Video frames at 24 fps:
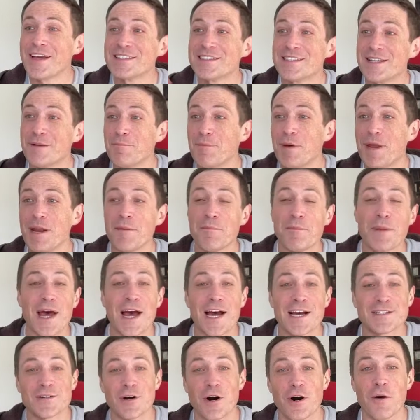that min and
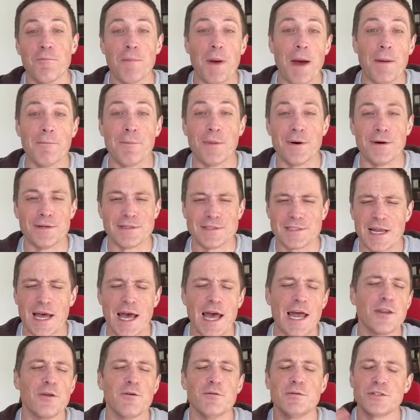max are members,
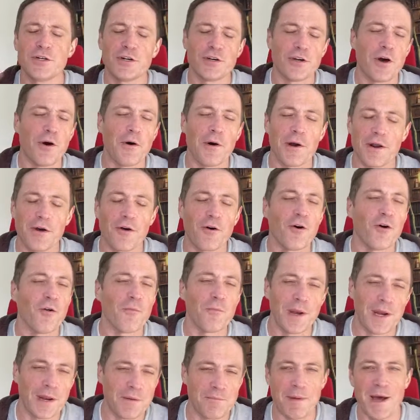and you should know how to call
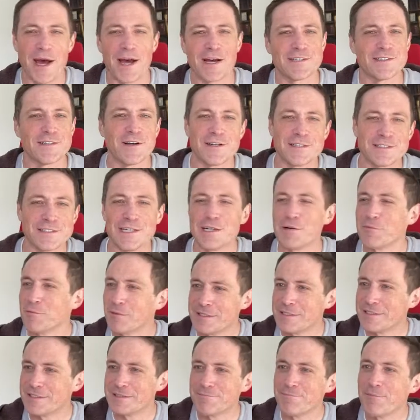min and max on a
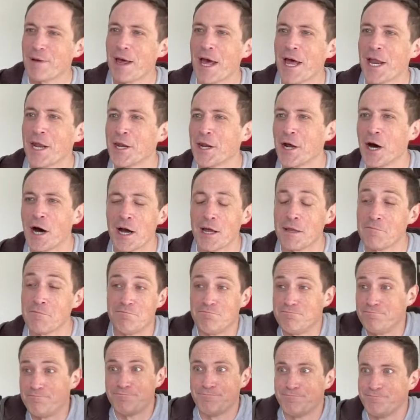sequence. And
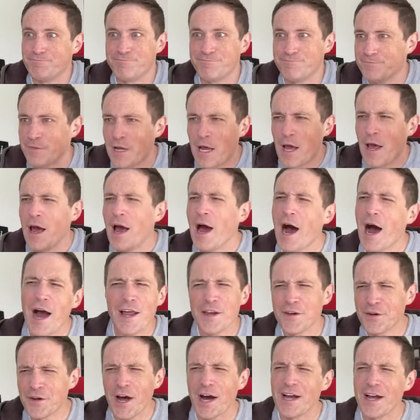
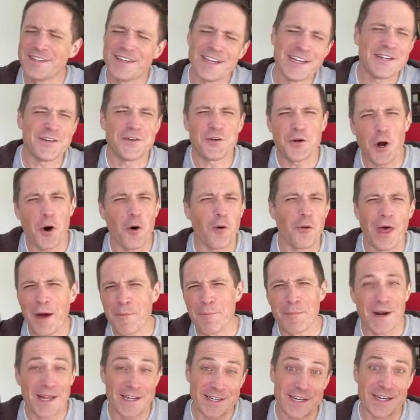I did know that,
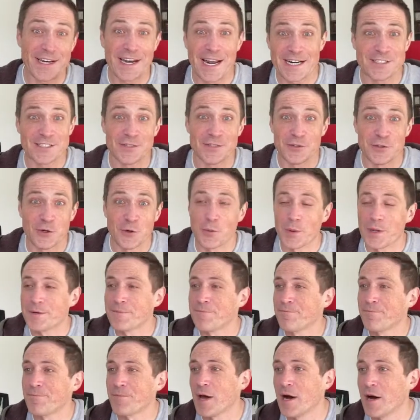but I didn't actually do it
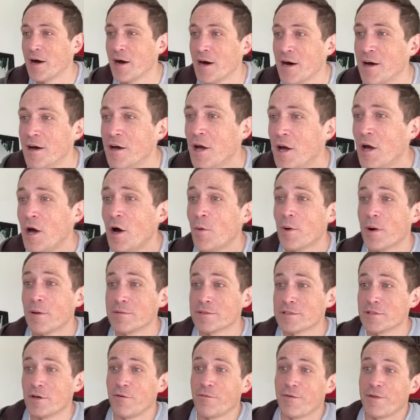when I was
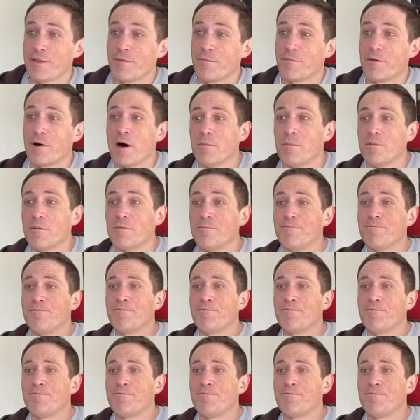solving the problem.